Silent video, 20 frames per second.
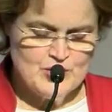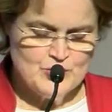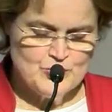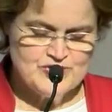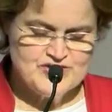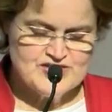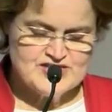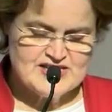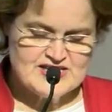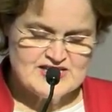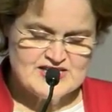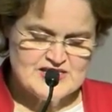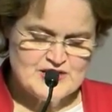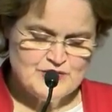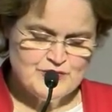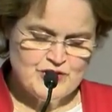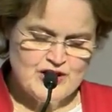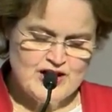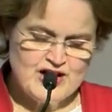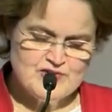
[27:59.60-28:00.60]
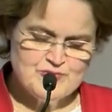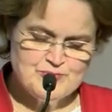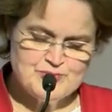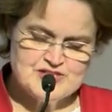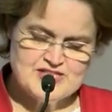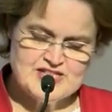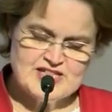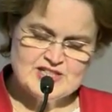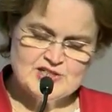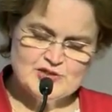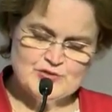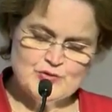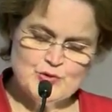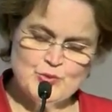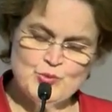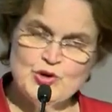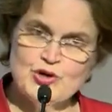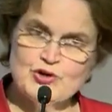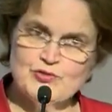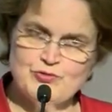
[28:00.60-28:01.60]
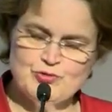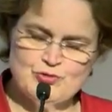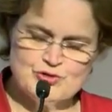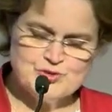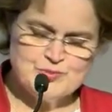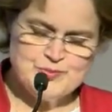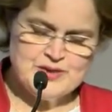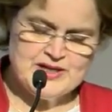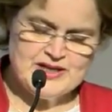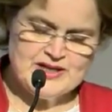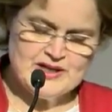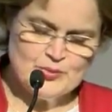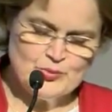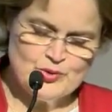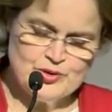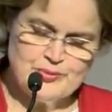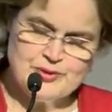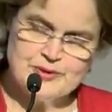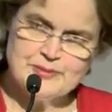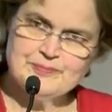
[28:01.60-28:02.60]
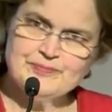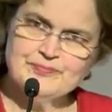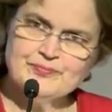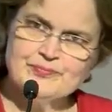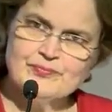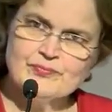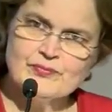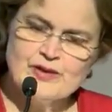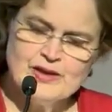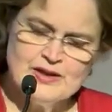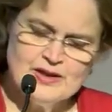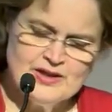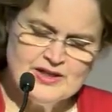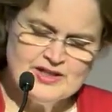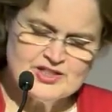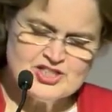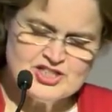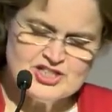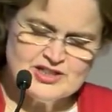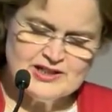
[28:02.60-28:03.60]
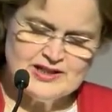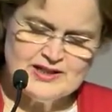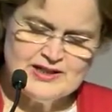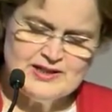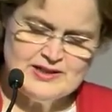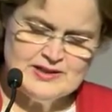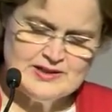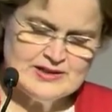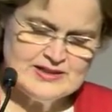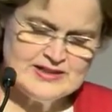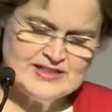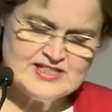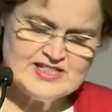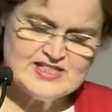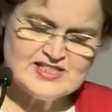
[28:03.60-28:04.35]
with 65% of the workforce being women. In Chile, it